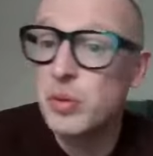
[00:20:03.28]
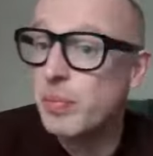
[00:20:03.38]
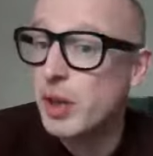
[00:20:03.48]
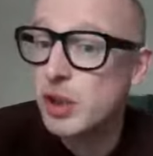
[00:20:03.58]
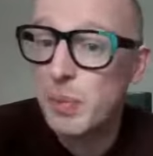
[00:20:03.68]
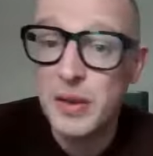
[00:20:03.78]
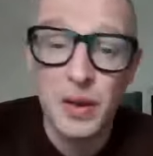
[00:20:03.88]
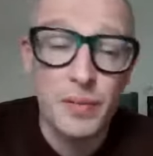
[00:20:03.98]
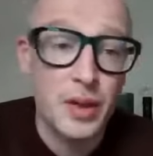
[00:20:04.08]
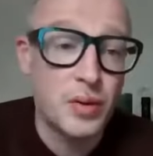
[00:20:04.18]
it must be
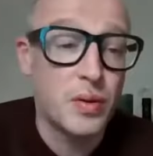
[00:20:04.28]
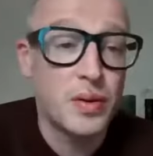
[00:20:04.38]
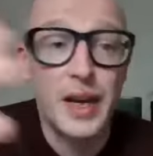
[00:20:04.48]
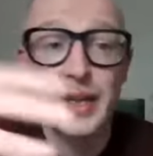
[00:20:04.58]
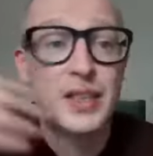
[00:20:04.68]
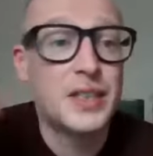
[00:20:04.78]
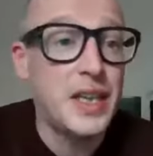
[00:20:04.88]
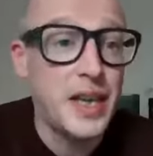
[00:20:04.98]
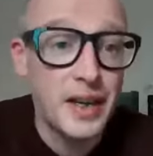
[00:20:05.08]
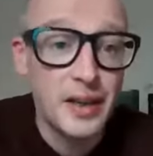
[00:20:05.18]
something to do with that
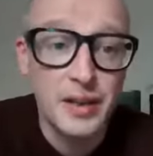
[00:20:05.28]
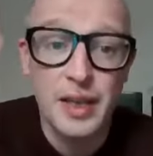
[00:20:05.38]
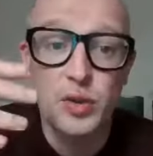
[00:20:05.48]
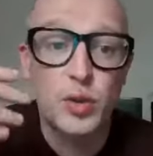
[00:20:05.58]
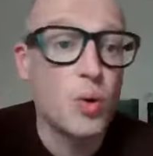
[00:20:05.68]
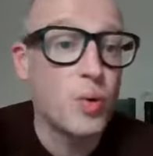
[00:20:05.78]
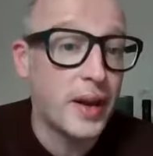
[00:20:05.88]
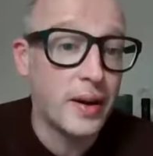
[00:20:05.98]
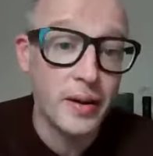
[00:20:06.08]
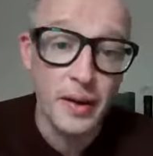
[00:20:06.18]
sea air, that salt
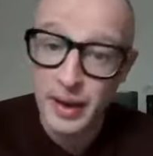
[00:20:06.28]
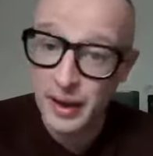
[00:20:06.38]
air